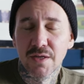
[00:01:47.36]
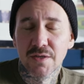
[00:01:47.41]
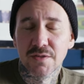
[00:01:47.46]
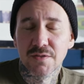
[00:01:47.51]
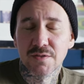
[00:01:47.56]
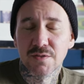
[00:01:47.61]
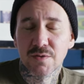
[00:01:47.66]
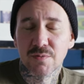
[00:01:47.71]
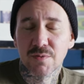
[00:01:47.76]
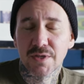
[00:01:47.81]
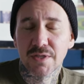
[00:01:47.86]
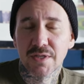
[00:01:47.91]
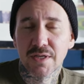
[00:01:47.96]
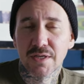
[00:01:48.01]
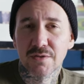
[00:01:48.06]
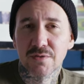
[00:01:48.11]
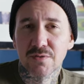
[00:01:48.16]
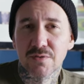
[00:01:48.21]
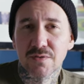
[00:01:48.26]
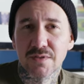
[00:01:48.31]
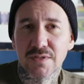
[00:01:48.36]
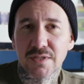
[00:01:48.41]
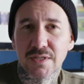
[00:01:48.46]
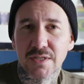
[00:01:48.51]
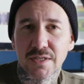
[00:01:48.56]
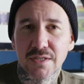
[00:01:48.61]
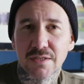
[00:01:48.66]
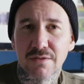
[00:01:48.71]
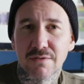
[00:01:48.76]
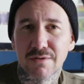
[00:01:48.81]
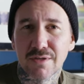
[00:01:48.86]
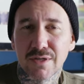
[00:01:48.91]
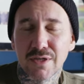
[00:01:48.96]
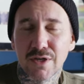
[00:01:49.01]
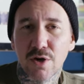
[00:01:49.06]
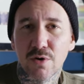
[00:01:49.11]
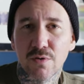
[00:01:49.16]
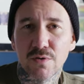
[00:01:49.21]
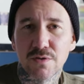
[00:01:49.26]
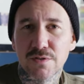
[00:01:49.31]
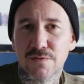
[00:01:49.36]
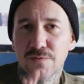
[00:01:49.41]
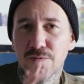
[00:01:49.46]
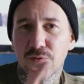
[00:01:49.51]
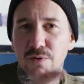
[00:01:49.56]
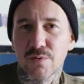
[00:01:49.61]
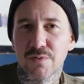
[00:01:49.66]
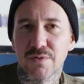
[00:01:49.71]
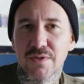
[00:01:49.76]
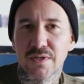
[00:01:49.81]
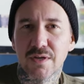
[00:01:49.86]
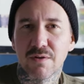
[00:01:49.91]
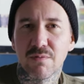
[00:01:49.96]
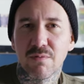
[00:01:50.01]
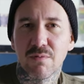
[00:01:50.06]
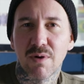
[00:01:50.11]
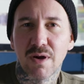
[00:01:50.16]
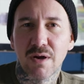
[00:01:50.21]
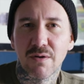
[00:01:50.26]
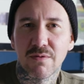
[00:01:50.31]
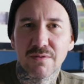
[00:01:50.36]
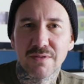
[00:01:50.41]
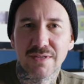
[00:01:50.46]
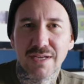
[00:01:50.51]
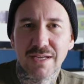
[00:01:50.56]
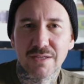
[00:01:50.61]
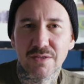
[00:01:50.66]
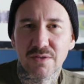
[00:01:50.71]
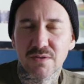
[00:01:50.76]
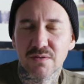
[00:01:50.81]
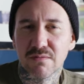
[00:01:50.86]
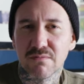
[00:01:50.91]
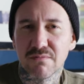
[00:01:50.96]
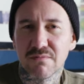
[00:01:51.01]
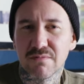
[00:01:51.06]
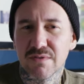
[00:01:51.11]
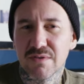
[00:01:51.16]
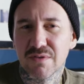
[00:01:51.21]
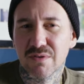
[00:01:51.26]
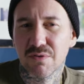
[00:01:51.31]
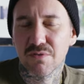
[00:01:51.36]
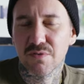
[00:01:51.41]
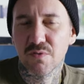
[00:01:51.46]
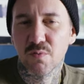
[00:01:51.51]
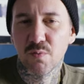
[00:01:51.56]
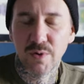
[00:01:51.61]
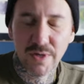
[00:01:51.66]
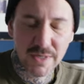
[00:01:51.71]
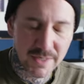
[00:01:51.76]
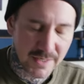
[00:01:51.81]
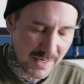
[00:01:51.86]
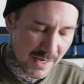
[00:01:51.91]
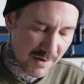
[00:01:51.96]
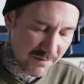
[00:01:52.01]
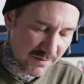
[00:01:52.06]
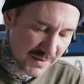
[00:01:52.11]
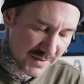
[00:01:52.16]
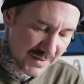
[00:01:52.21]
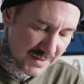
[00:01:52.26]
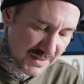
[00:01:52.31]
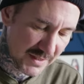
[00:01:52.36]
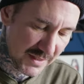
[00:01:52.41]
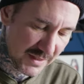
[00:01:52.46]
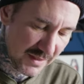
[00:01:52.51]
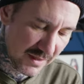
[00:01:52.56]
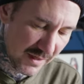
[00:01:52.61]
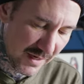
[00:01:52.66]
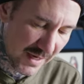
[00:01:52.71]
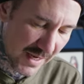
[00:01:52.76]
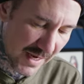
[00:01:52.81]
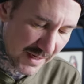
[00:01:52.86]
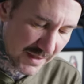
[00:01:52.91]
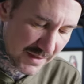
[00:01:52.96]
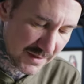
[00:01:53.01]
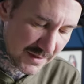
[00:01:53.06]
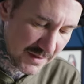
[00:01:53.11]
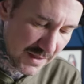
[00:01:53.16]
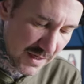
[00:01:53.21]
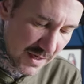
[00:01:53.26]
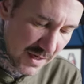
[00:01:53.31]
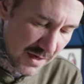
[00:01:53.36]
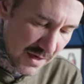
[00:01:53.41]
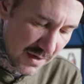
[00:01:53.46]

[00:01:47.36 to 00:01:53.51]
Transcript: history that you see the ghosts floating around and you don't really never see the legs